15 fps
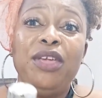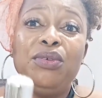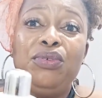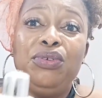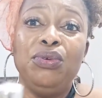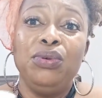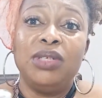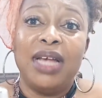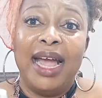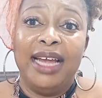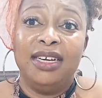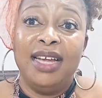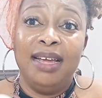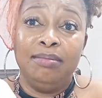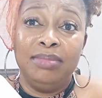you use
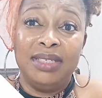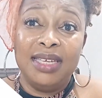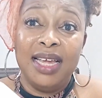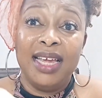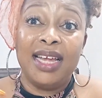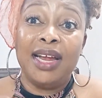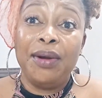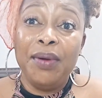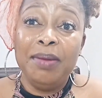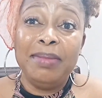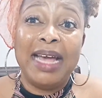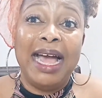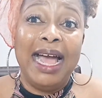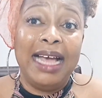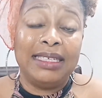a cream
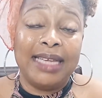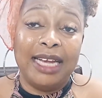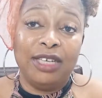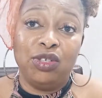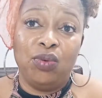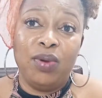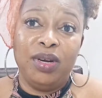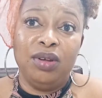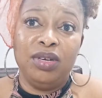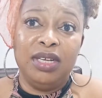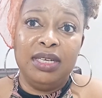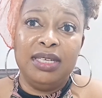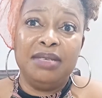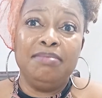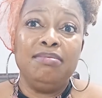that has hydroquinone in it,